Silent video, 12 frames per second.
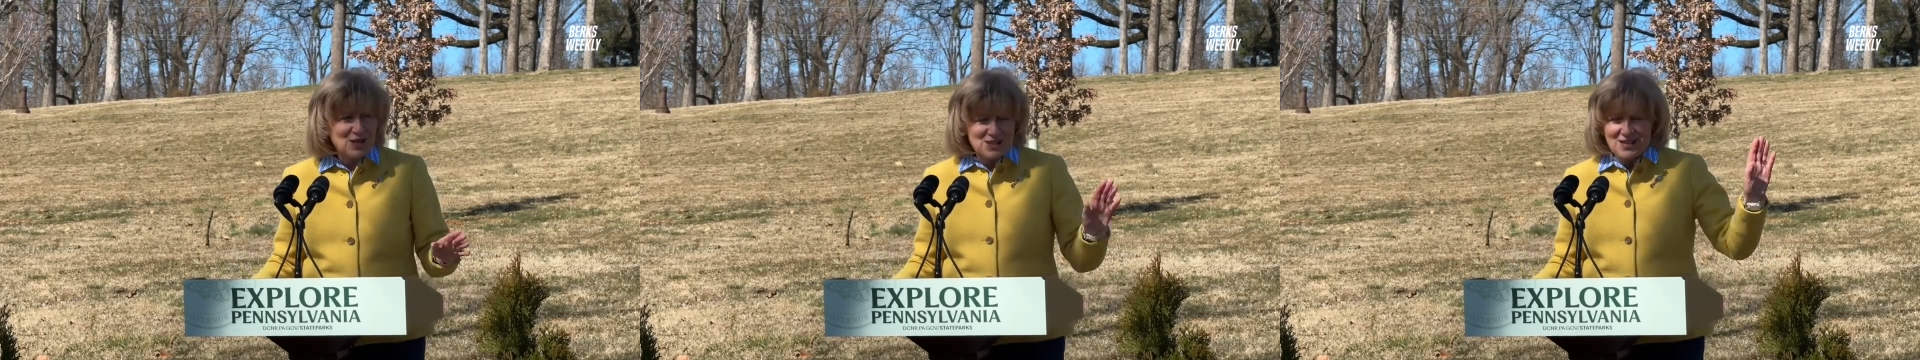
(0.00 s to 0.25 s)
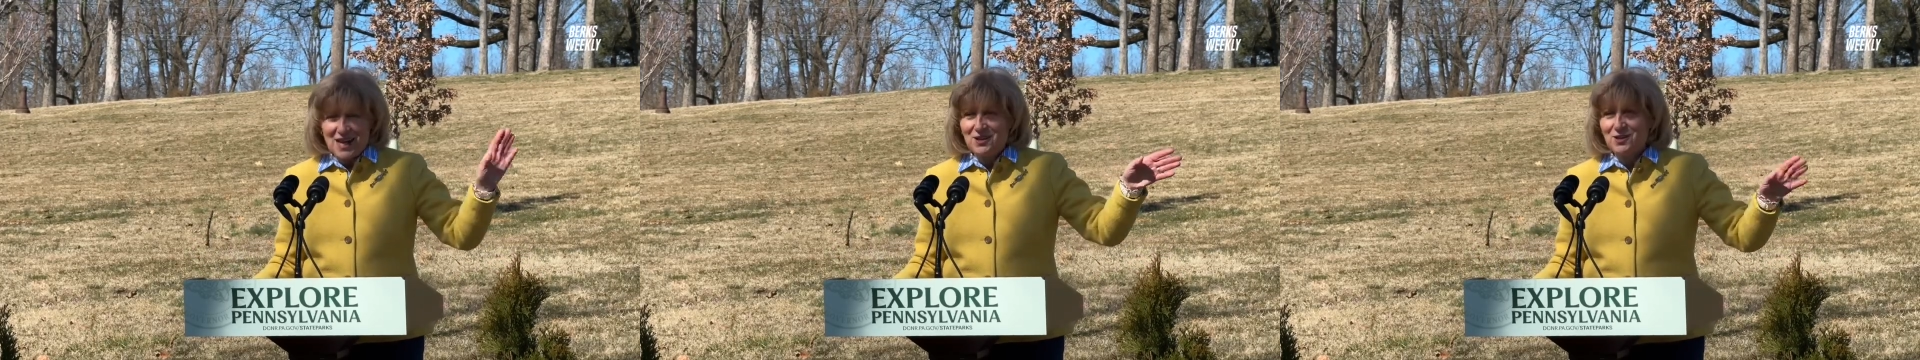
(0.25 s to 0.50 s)

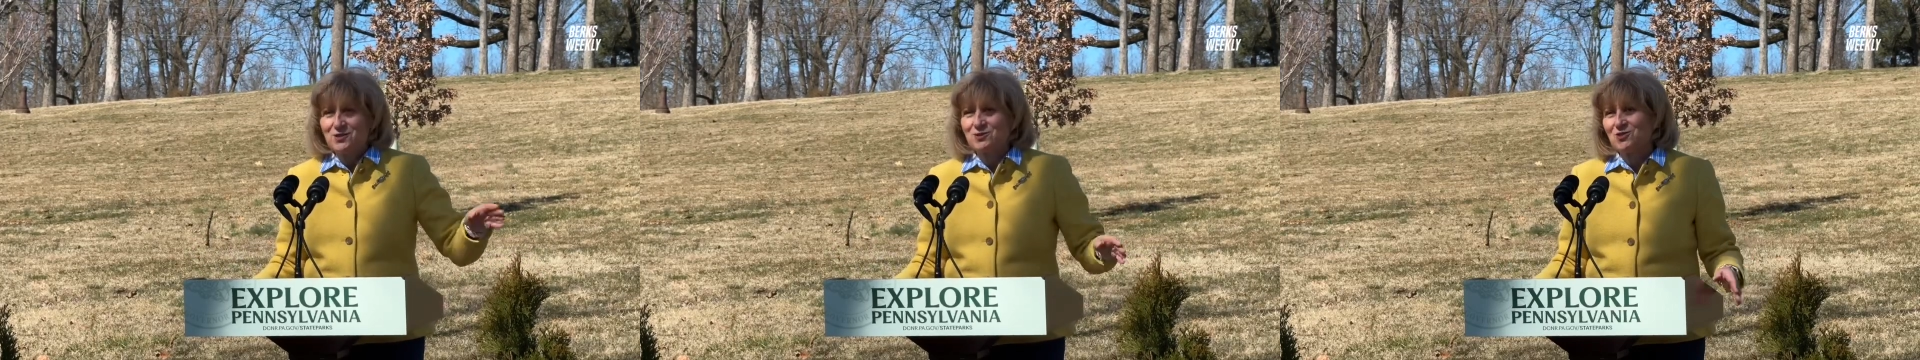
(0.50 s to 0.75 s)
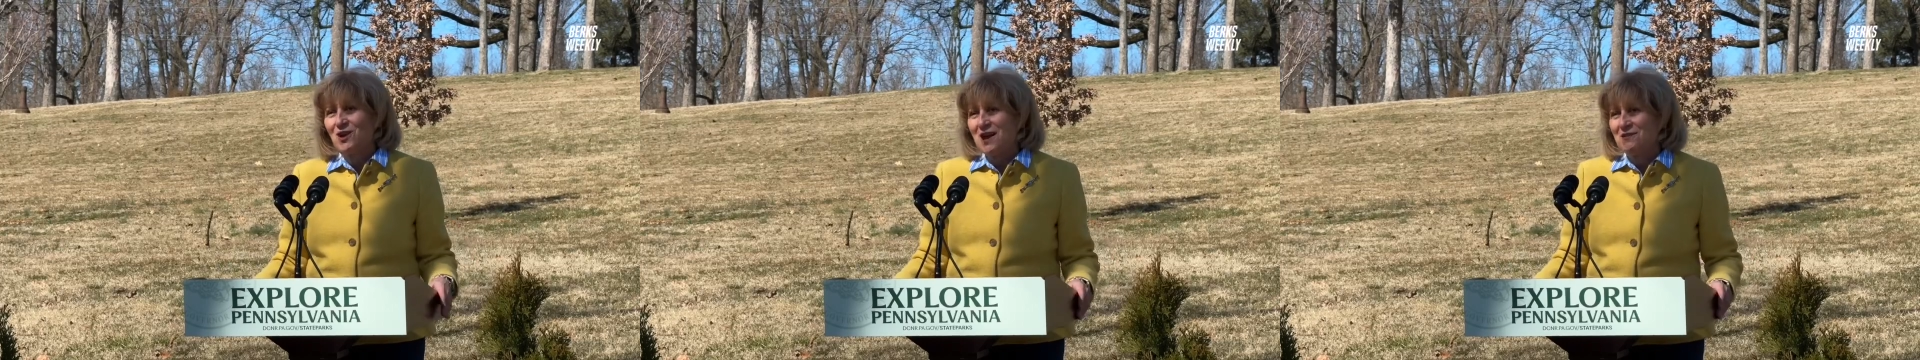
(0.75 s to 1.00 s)
sound of the
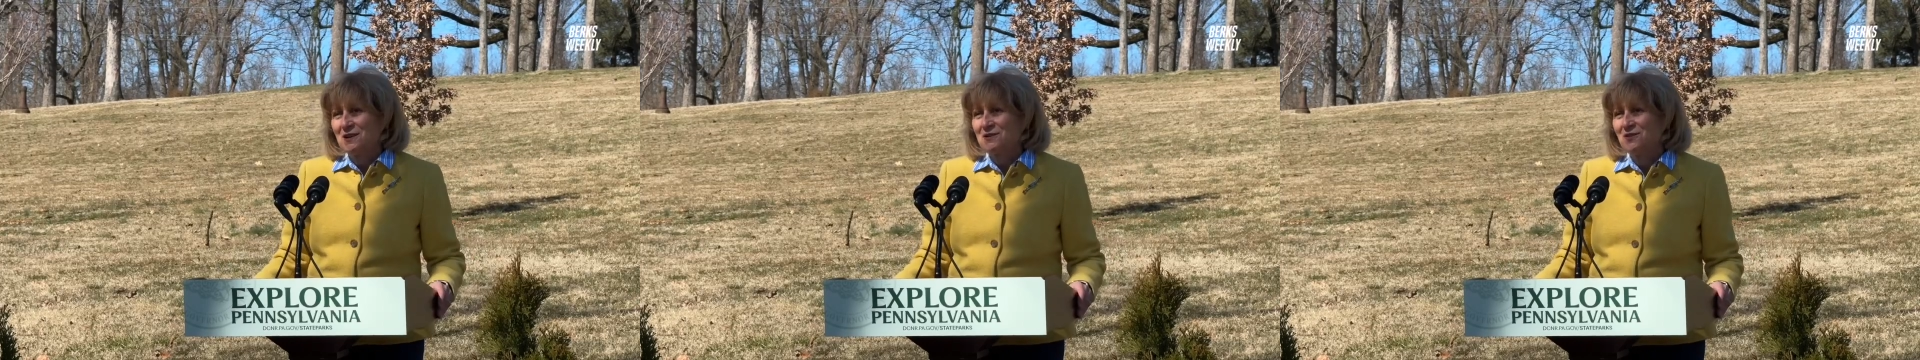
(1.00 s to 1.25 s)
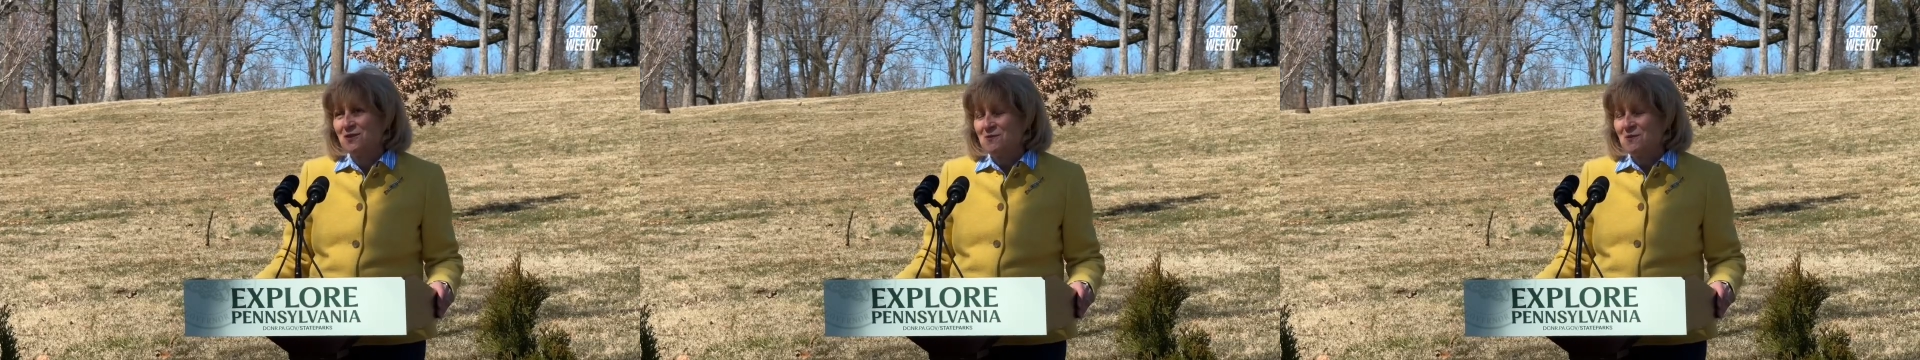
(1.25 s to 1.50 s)
traffic
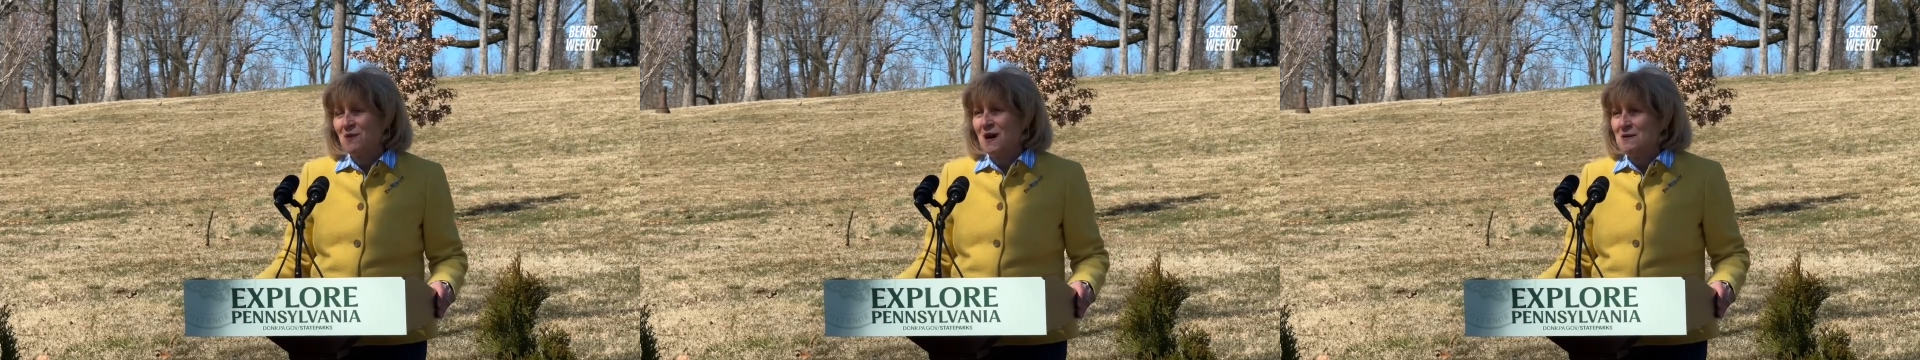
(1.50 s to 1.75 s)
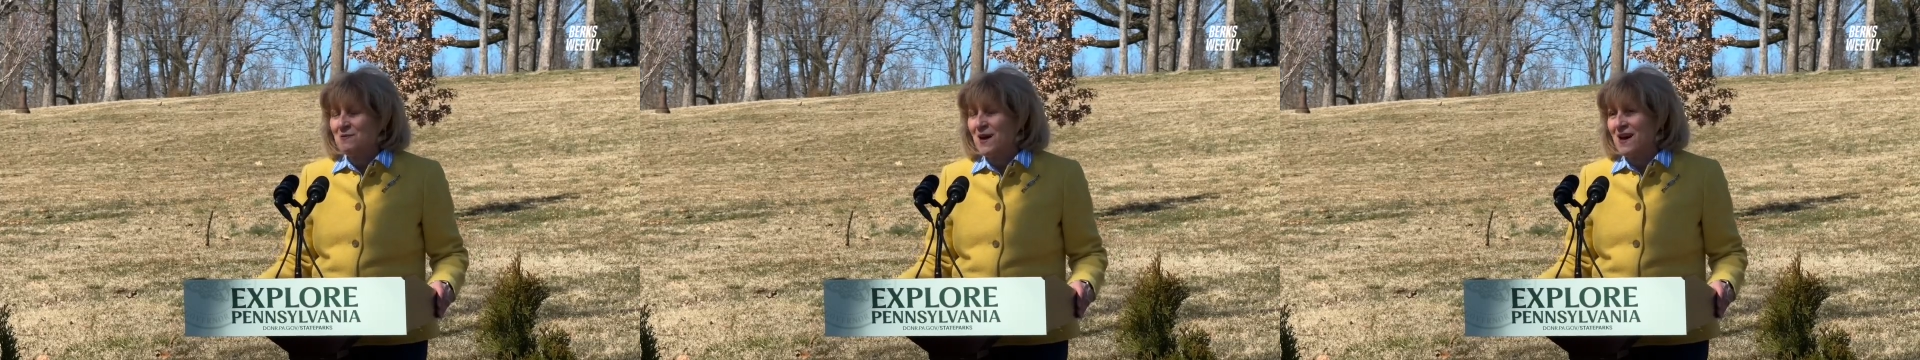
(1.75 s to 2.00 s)
from the
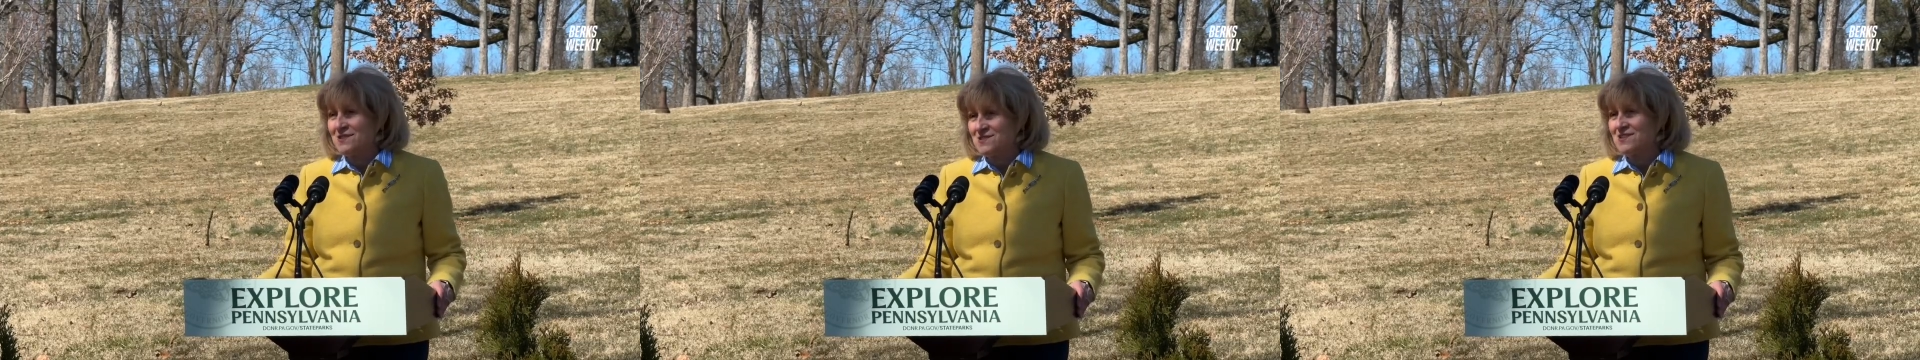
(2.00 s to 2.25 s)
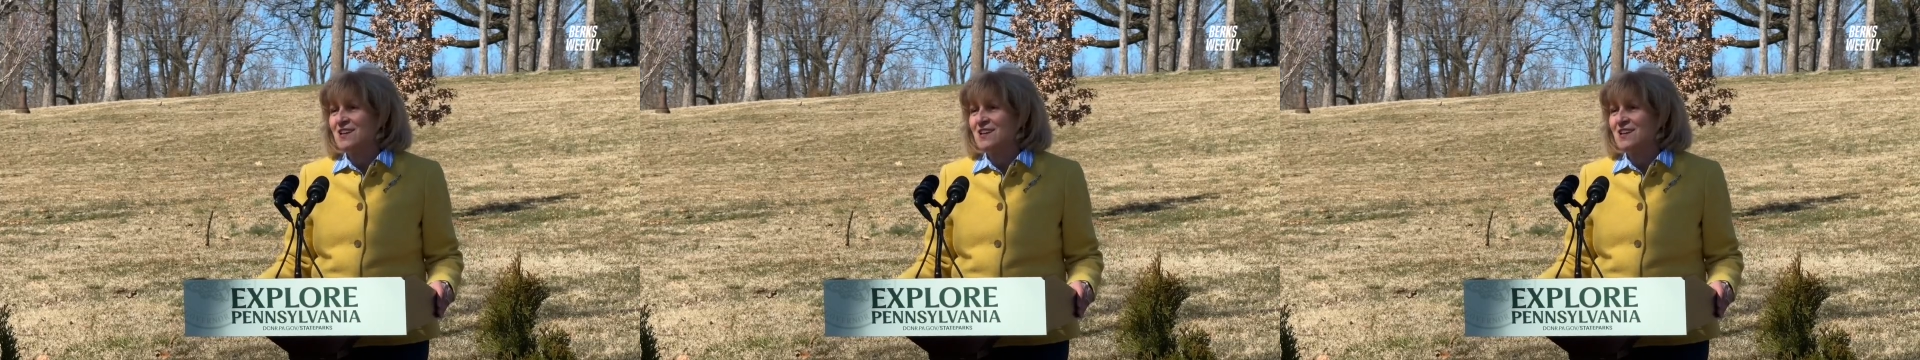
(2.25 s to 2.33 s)
bypass,